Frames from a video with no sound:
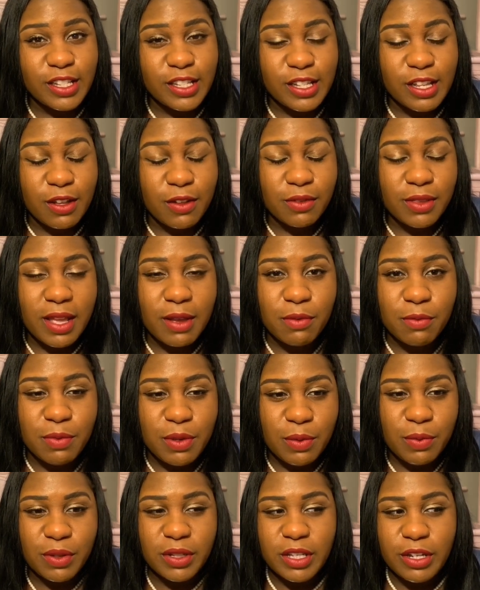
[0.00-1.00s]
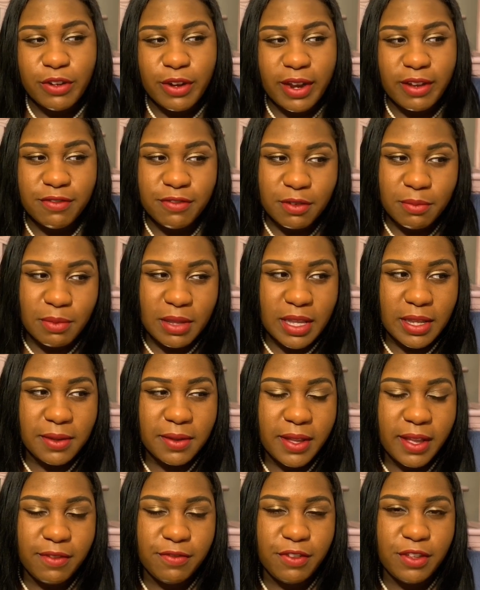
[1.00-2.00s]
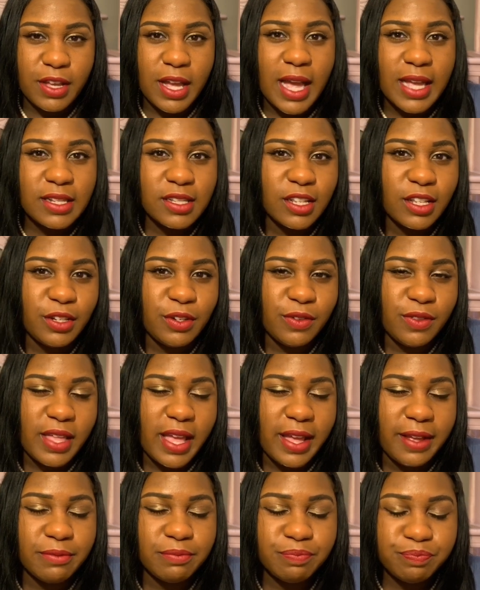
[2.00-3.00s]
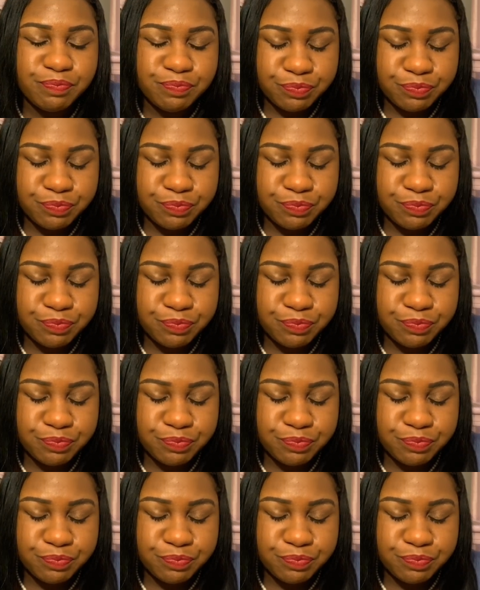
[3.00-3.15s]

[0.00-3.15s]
So that would be really great for me if you guys can do that.